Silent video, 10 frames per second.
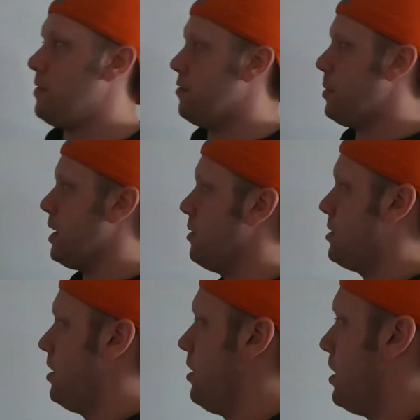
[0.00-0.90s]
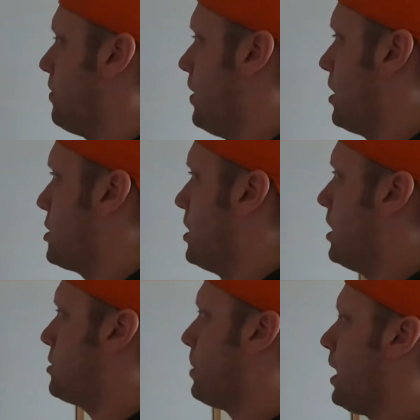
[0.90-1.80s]
of my utility function and
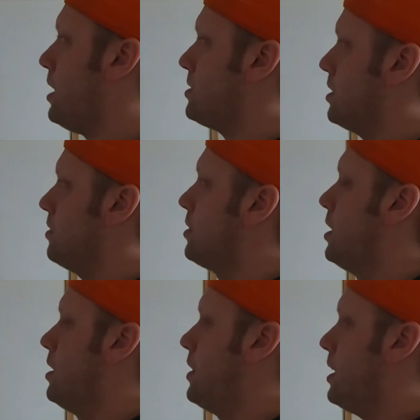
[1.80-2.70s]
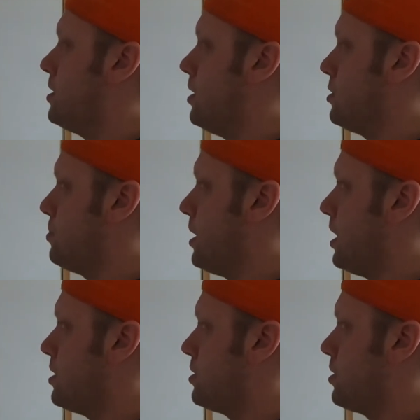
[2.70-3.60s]
it's positive, that tells
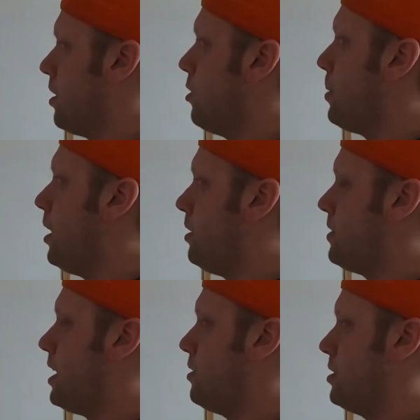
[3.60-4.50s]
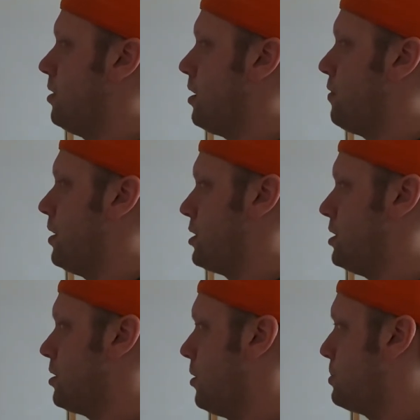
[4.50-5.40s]
me the slope of that utility
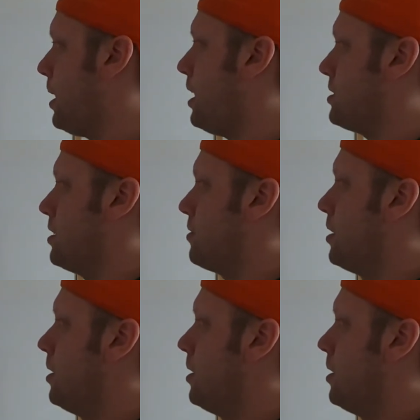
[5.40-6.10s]
function is always positive.